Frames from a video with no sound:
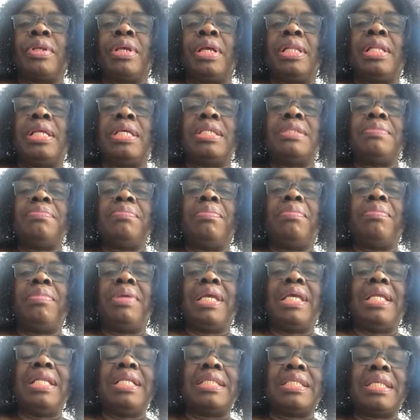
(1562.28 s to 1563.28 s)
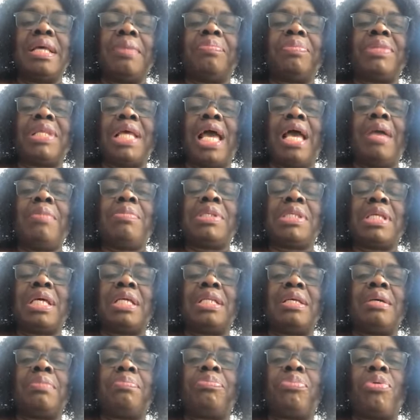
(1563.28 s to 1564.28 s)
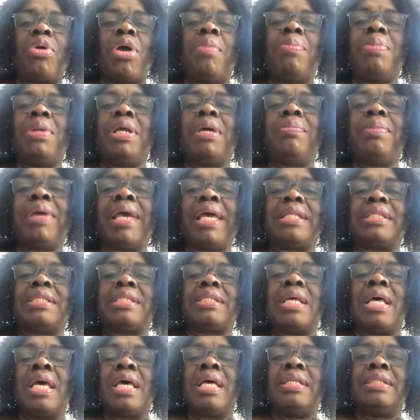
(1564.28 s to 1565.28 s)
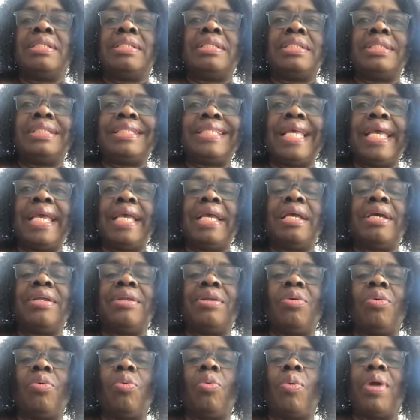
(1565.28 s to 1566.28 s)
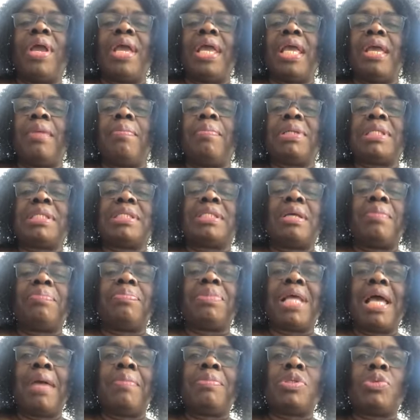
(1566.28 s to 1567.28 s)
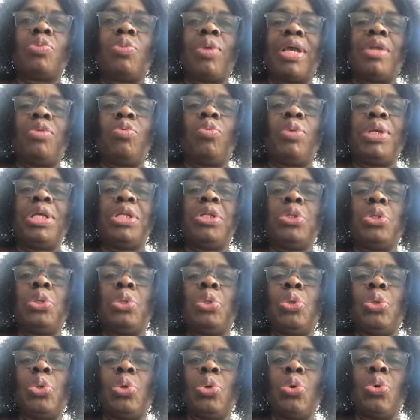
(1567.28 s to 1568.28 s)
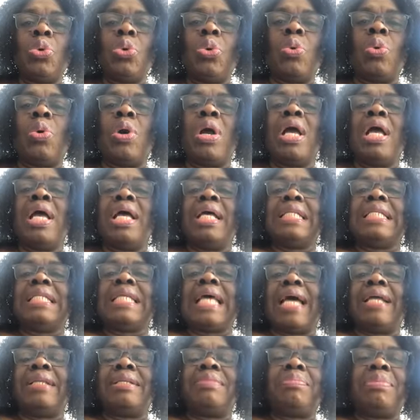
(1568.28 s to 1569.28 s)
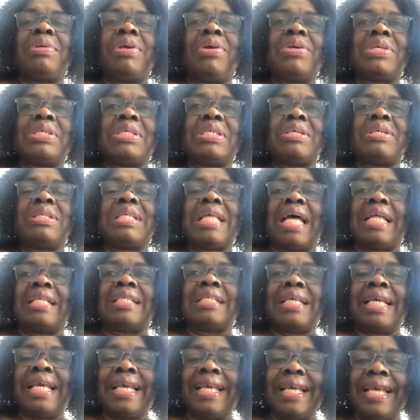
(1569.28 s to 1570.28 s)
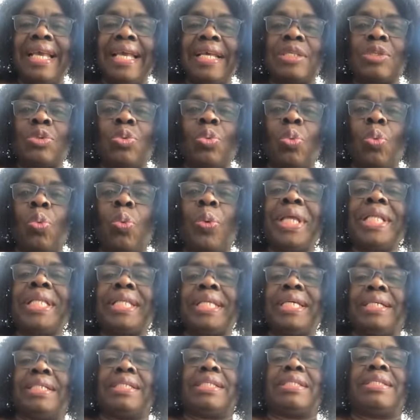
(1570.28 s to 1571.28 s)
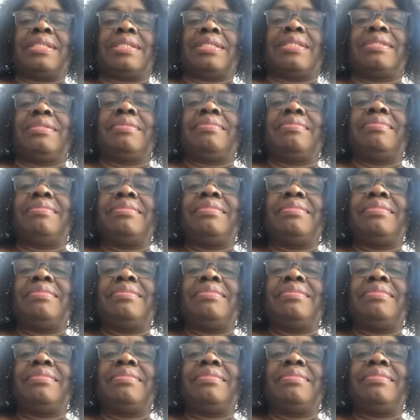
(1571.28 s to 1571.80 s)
It doesn't mean sometimes that the problem gets taken away, but sometimes when we know that because that he is with us,